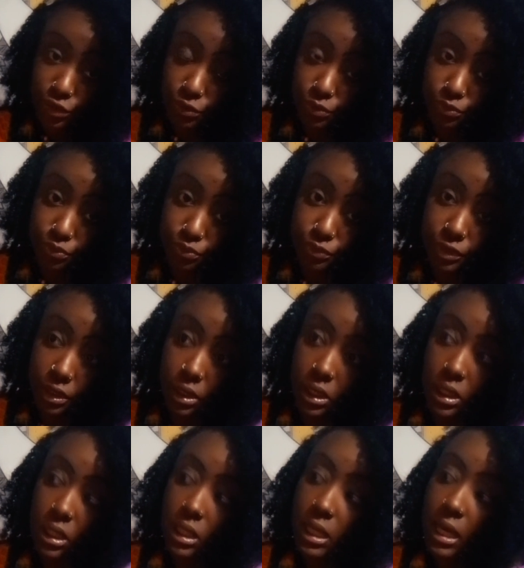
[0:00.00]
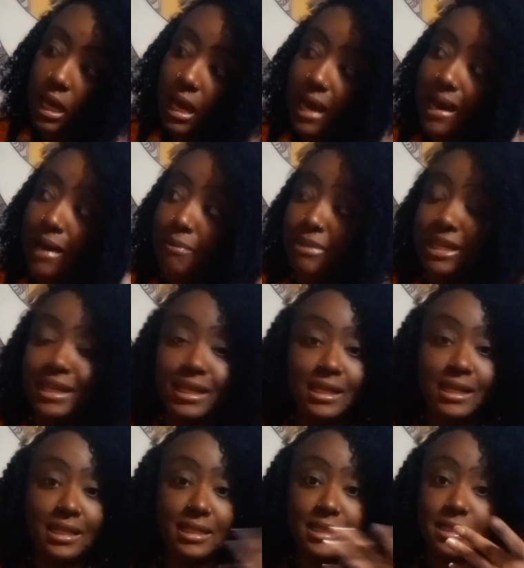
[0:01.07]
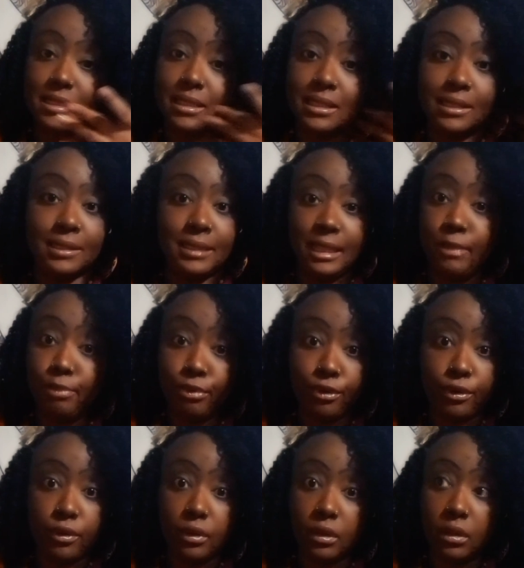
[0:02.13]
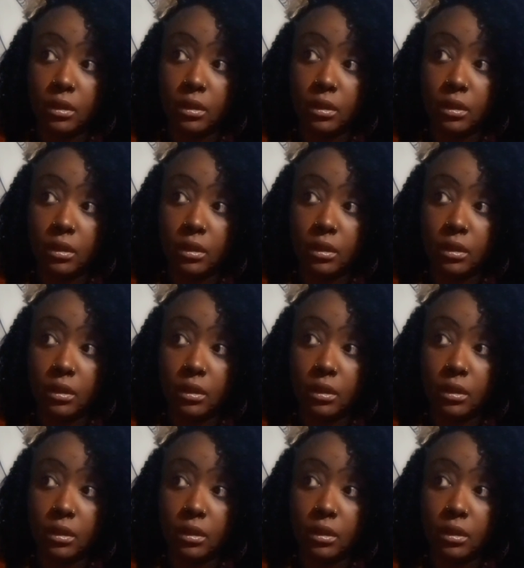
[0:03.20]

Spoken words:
you, I'm getting this deeper,